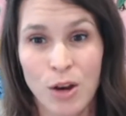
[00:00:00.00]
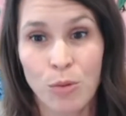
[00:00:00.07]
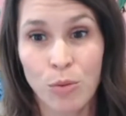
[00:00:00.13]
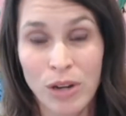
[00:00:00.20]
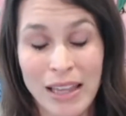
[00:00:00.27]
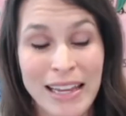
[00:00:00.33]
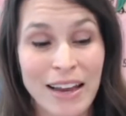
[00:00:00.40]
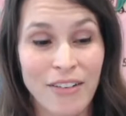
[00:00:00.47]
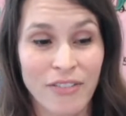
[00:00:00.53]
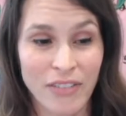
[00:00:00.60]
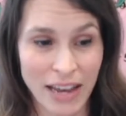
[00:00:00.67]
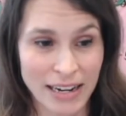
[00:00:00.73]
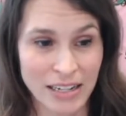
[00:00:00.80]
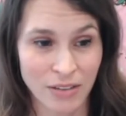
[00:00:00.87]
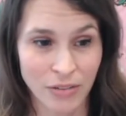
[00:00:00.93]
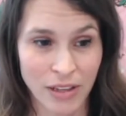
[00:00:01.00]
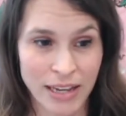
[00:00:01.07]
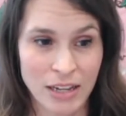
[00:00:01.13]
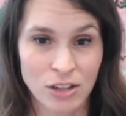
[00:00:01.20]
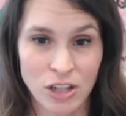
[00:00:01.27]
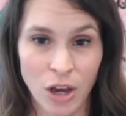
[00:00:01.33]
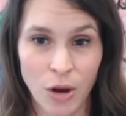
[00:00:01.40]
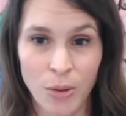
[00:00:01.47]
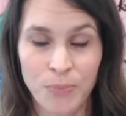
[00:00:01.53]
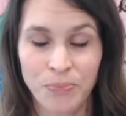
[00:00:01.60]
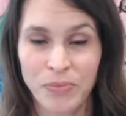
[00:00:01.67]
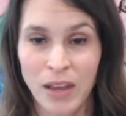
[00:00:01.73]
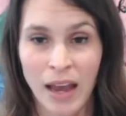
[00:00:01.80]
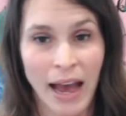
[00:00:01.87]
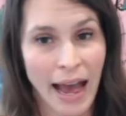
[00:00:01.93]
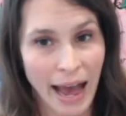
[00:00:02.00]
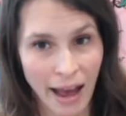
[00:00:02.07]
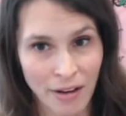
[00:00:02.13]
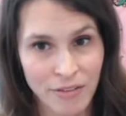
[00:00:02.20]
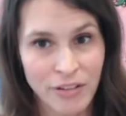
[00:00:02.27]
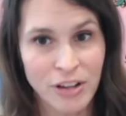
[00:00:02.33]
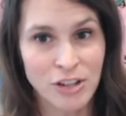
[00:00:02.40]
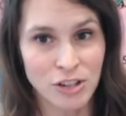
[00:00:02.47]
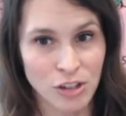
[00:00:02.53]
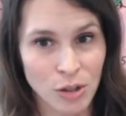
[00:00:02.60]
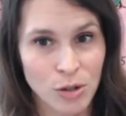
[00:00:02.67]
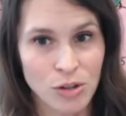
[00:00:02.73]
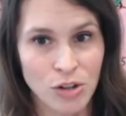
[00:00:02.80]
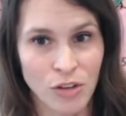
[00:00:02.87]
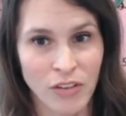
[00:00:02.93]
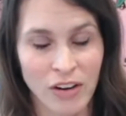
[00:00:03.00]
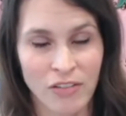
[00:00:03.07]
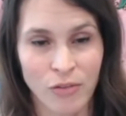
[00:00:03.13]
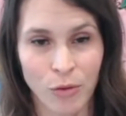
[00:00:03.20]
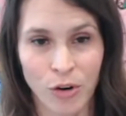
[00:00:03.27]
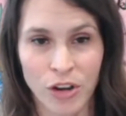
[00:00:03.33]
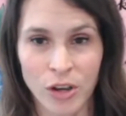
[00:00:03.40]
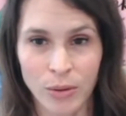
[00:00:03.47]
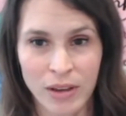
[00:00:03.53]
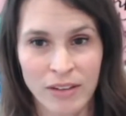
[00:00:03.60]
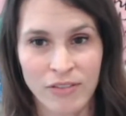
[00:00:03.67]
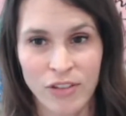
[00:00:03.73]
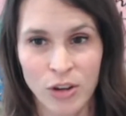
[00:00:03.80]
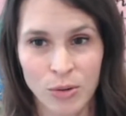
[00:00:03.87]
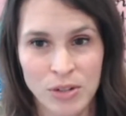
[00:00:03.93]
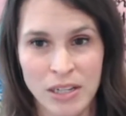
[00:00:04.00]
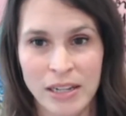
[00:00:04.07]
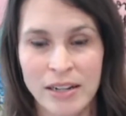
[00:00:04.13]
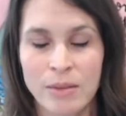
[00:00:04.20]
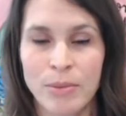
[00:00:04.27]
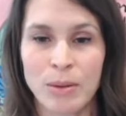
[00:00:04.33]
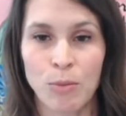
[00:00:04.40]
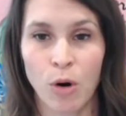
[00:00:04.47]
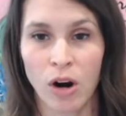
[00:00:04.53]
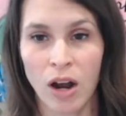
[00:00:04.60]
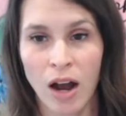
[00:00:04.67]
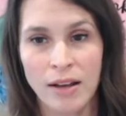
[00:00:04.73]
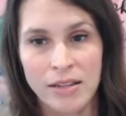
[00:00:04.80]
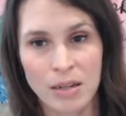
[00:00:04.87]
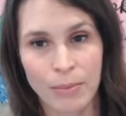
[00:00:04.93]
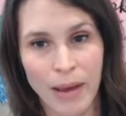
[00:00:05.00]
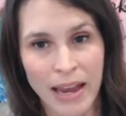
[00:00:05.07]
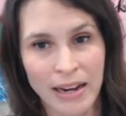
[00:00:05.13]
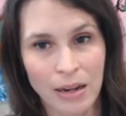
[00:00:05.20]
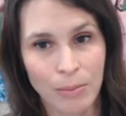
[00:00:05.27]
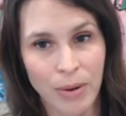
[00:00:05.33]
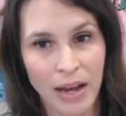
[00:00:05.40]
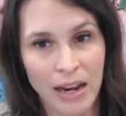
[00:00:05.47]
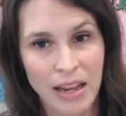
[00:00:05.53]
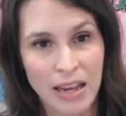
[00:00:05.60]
really effectively. So I have a solution there for you if you tend to be more constipated, but